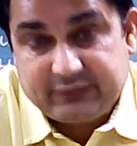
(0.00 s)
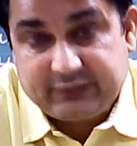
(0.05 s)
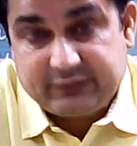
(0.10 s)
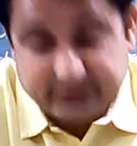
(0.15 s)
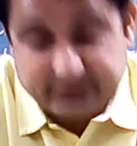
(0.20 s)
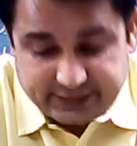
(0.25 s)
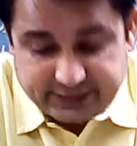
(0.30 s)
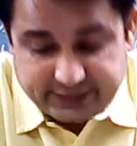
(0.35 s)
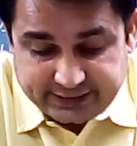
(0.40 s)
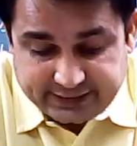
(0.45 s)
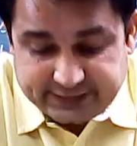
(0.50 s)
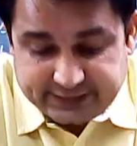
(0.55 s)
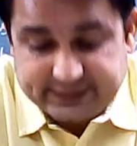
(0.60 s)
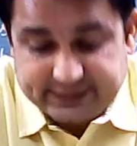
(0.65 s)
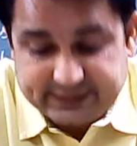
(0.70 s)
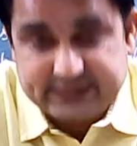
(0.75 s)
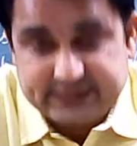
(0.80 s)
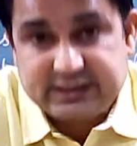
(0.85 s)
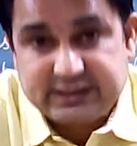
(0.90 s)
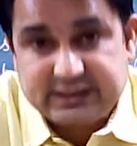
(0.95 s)
Okay, heat
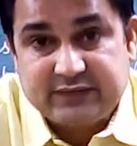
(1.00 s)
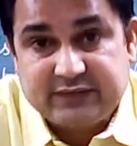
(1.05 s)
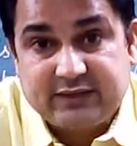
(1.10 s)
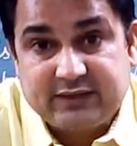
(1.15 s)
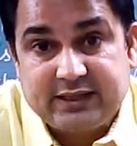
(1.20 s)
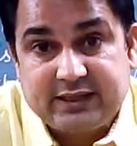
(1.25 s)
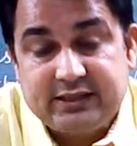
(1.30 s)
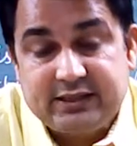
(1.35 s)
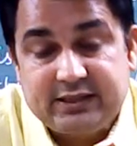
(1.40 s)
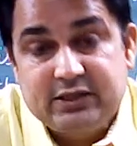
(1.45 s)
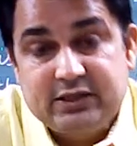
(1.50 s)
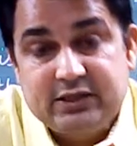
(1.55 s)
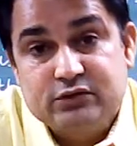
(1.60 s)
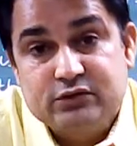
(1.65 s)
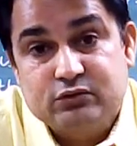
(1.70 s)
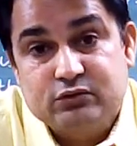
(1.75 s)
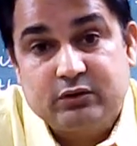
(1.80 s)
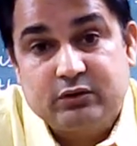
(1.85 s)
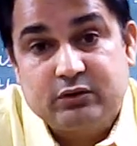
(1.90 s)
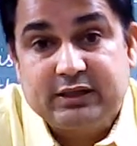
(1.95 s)
is required.
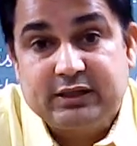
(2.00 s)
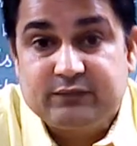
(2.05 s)
So,